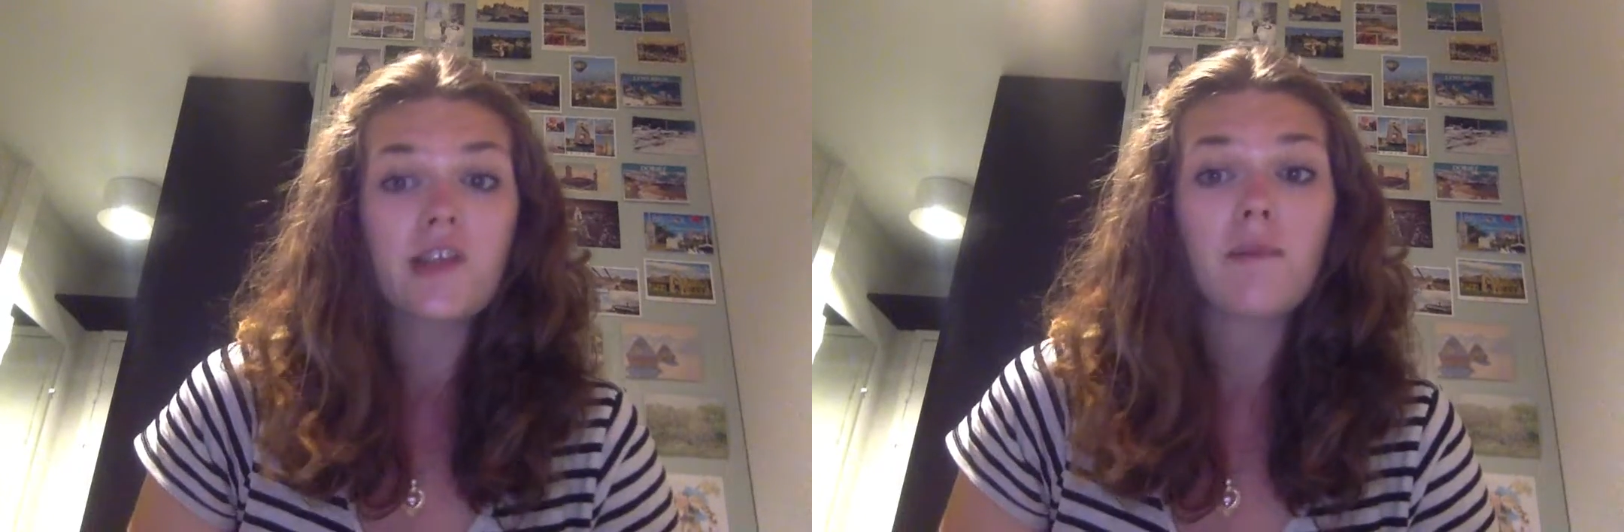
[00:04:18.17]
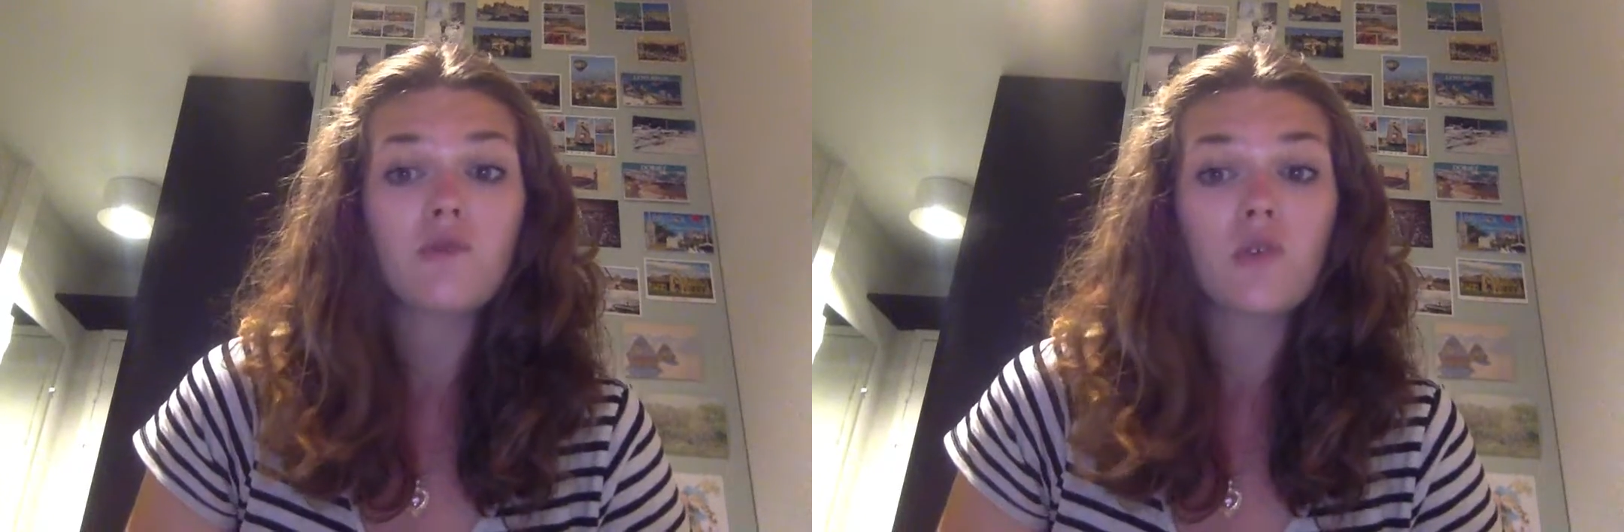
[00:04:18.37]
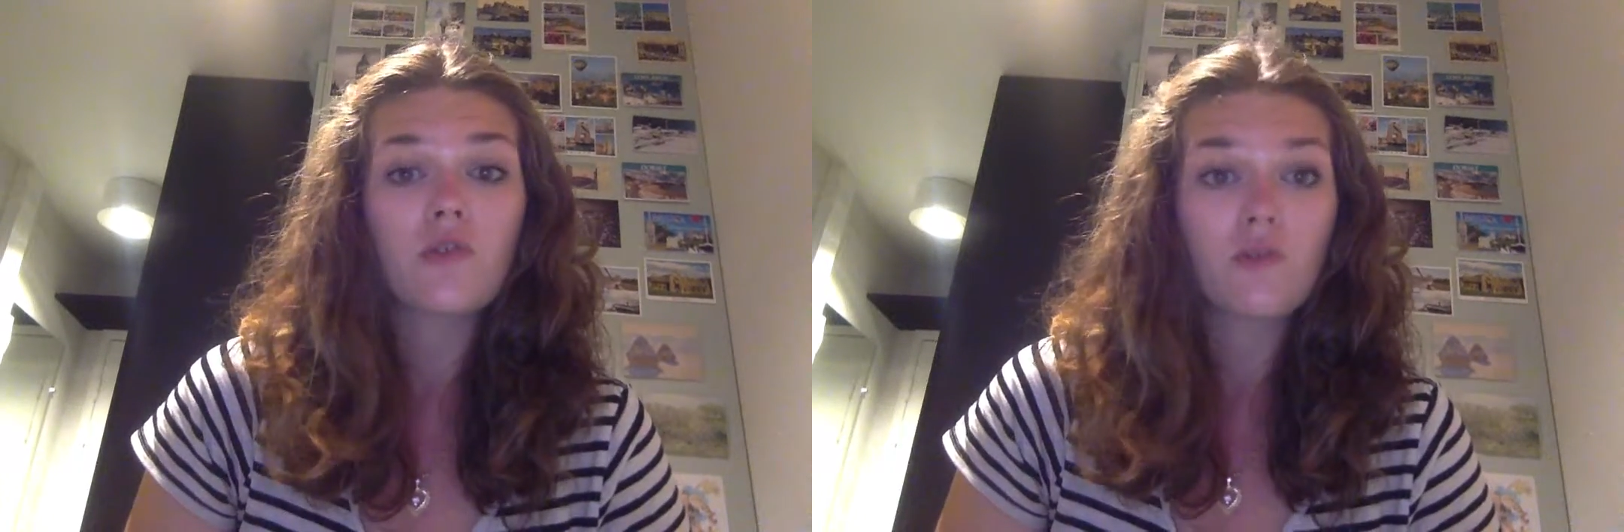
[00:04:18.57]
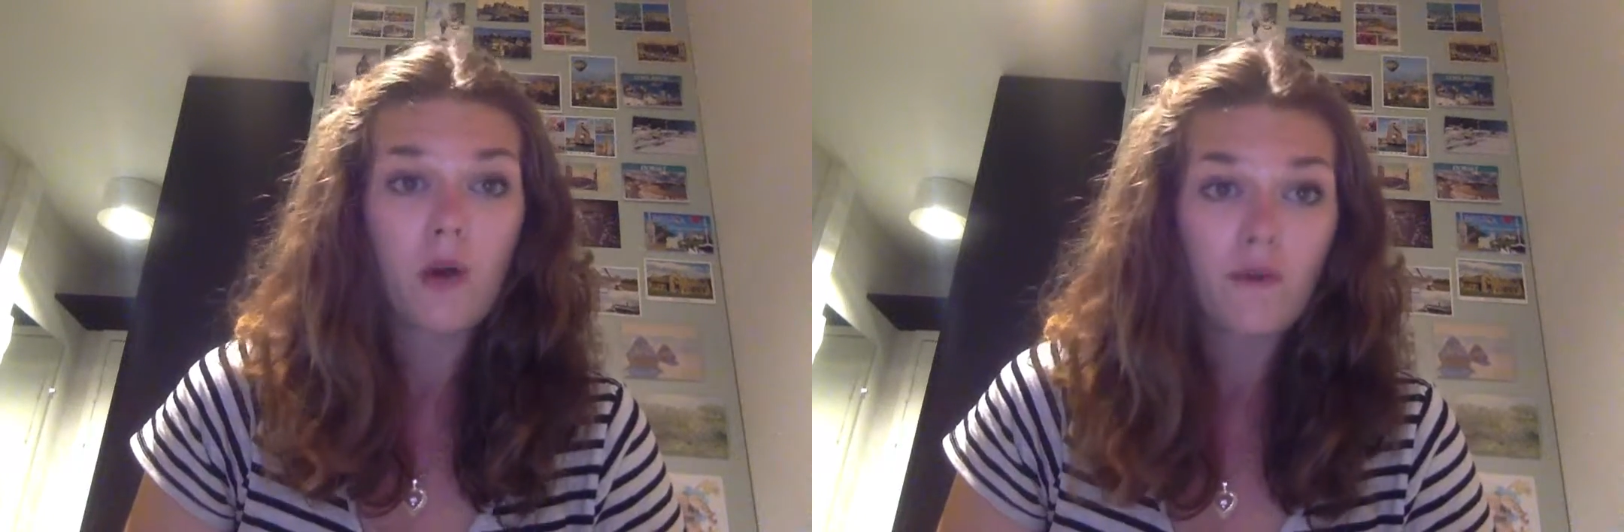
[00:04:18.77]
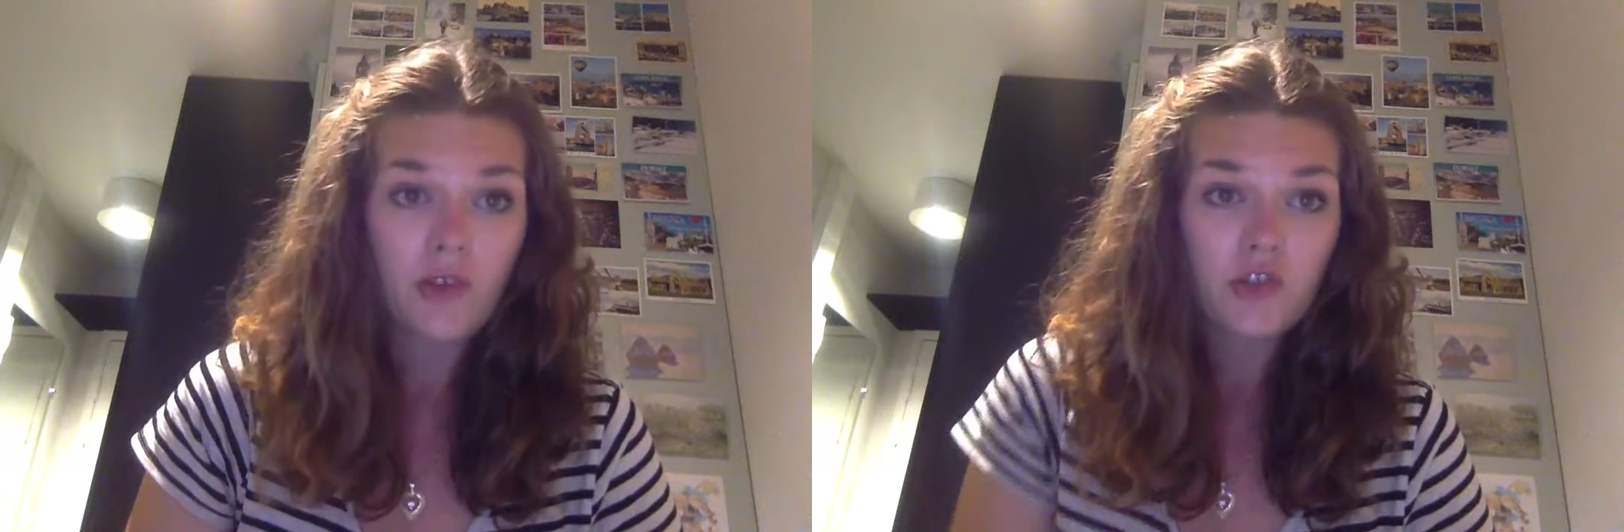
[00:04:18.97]
step towards
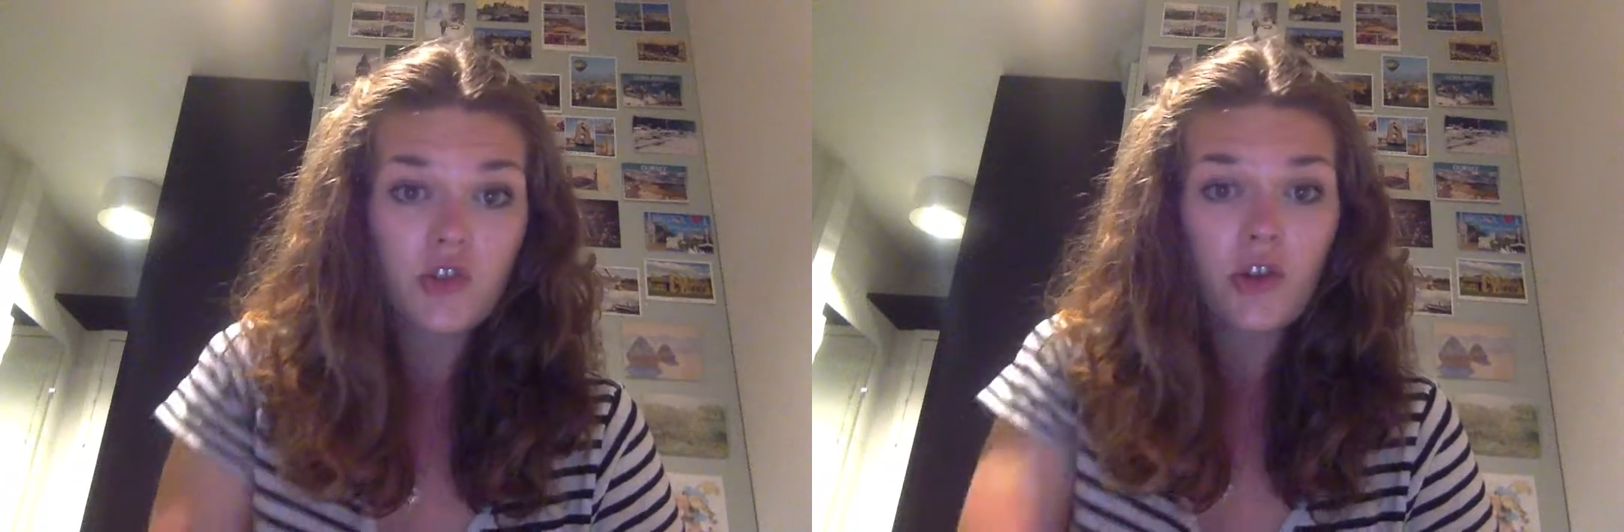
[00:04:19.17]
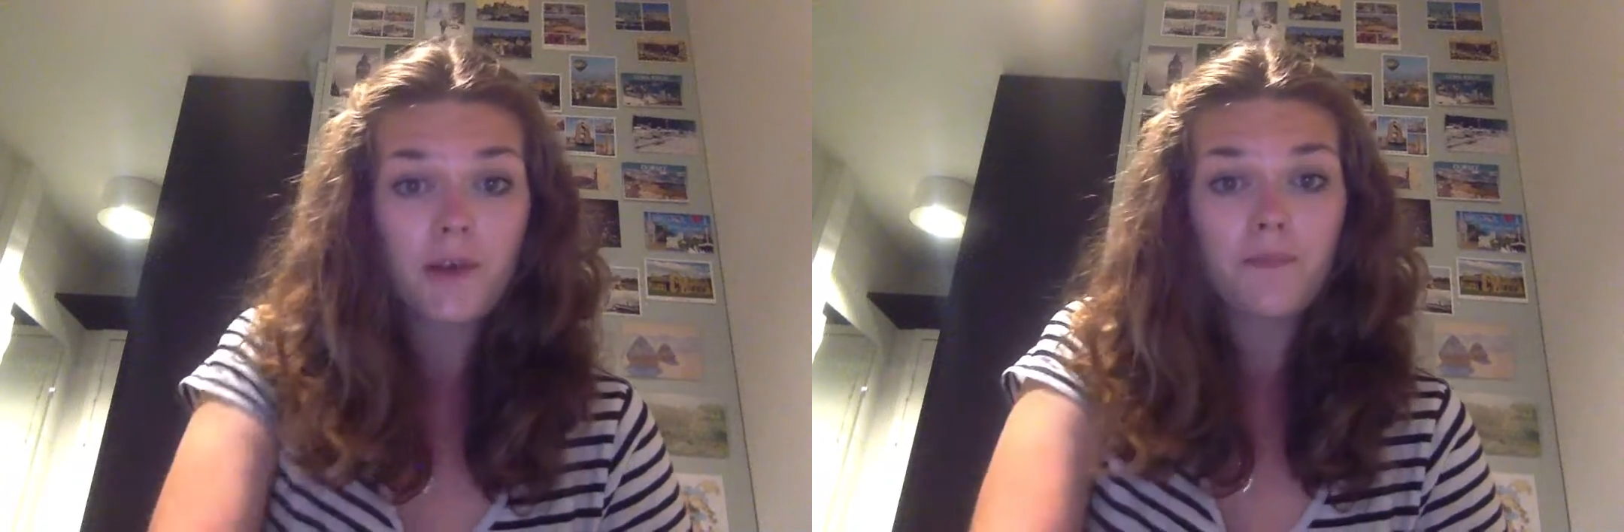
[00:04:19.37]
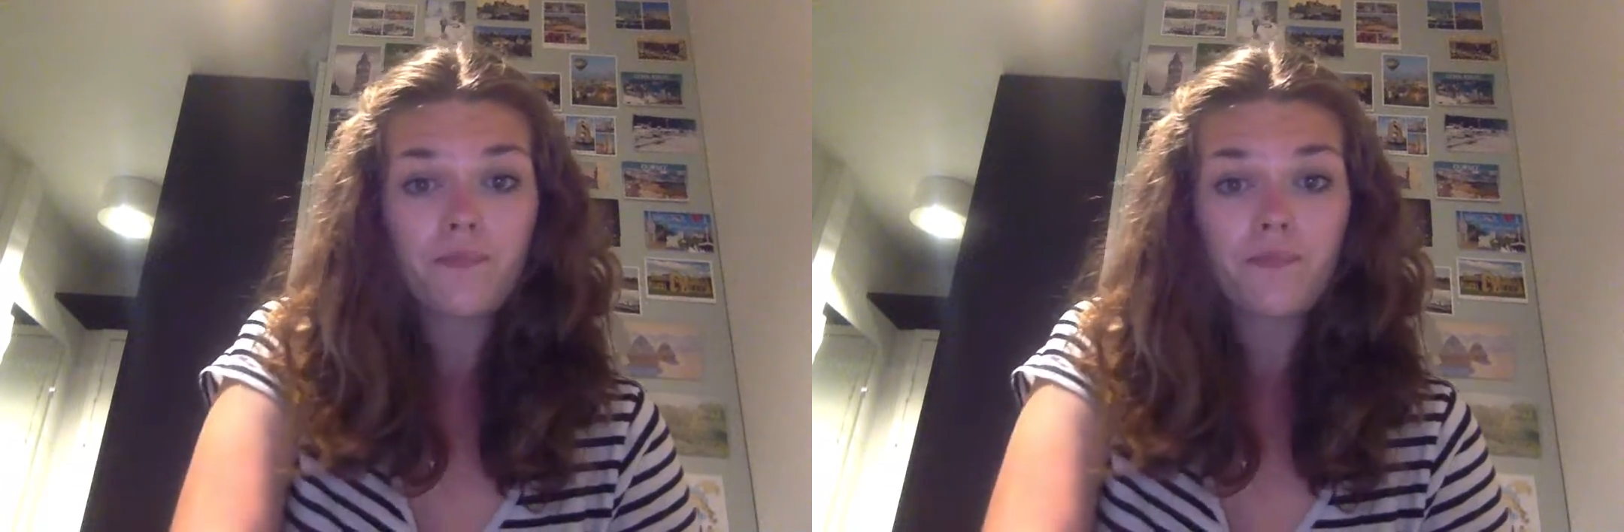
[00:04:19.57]
Vermont victory.